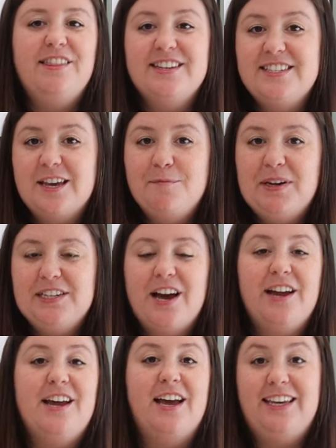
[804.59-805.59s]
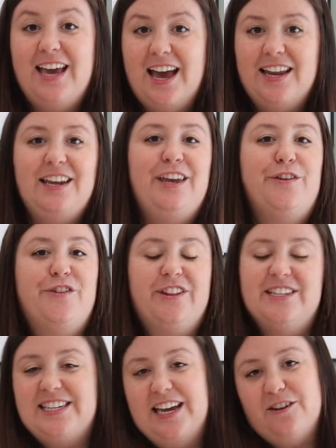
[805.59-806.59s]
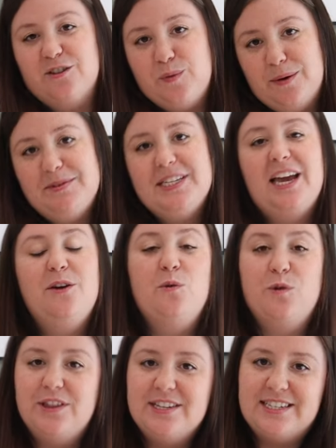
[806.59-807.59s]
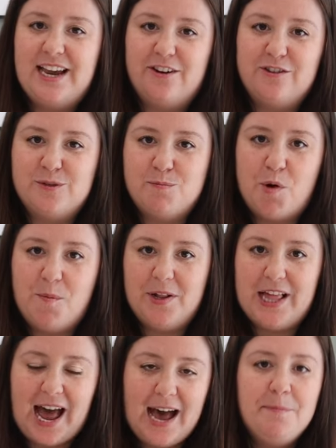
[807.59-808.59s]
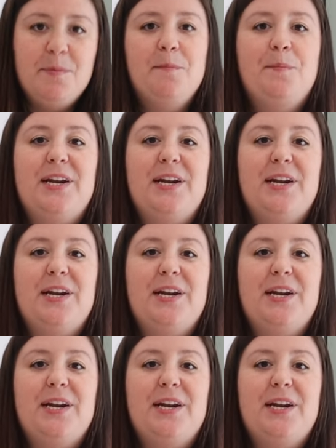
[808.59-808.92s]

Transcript: This can be done again, either on the Sandals website or the Sandals mobile app,